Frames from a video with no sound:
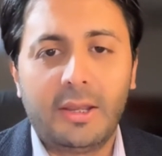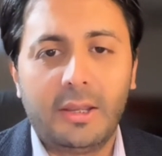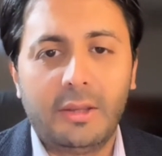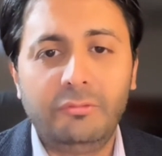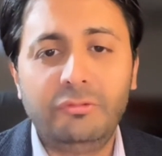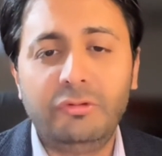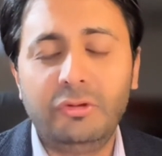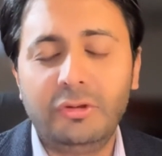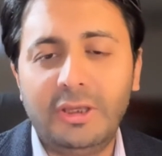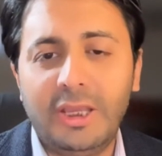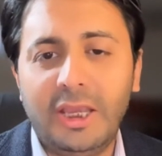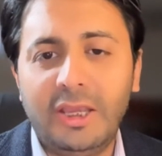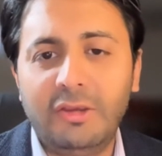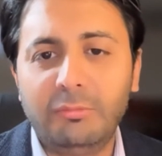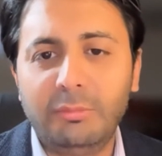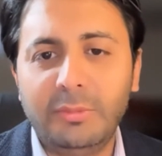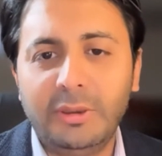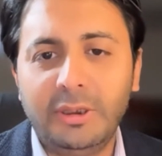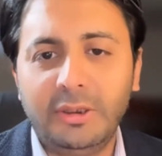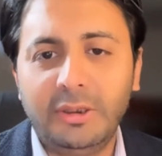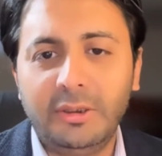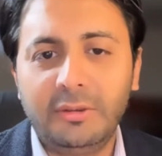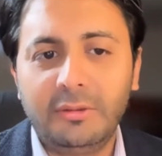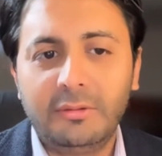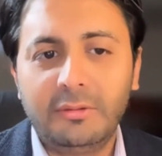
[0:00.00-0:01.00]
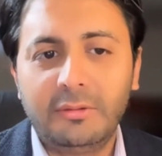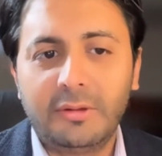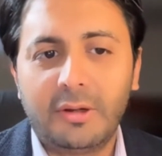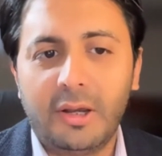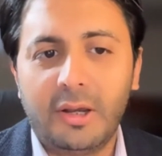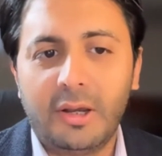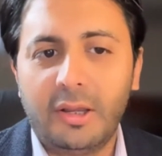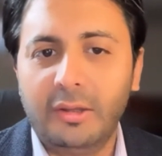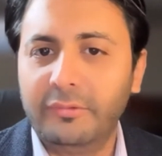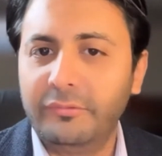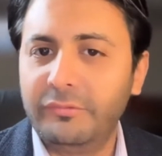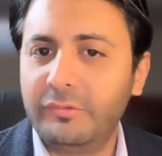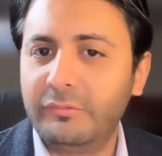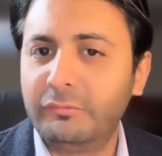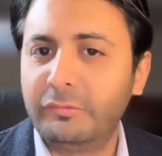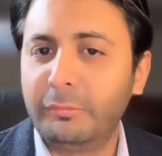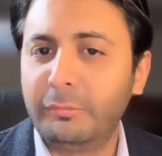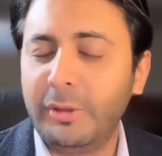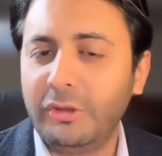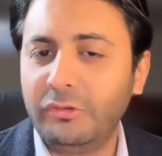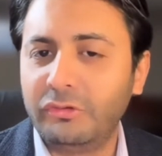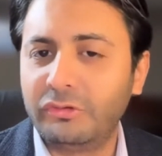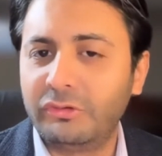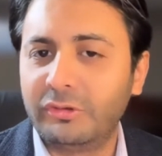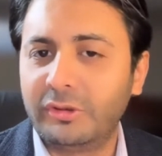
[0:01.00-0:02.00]
if you gave me all this
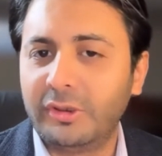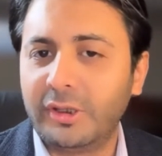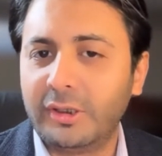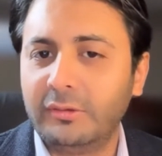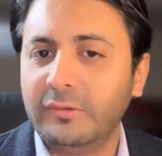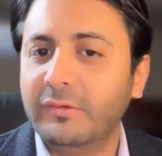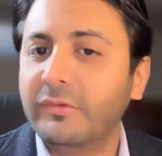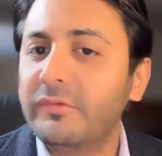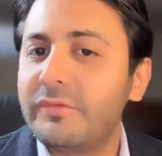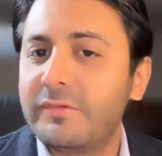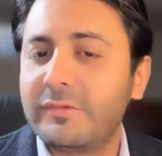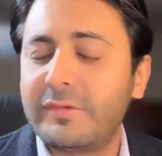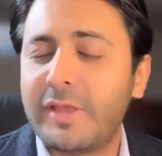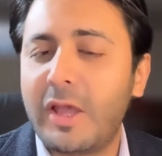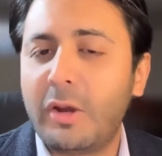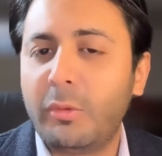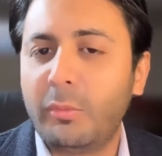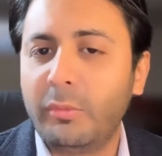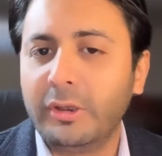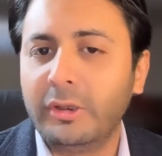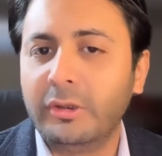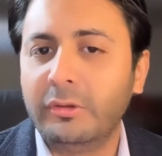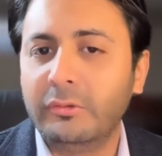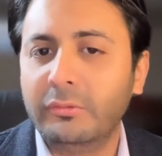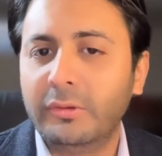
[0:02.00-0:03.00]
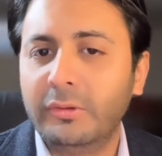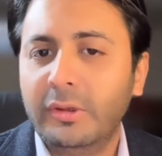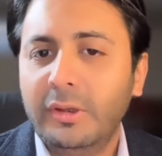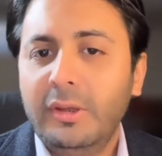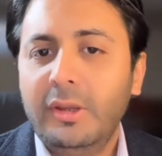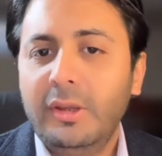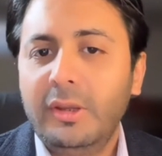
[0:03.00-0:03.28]
information, and this is how we're going to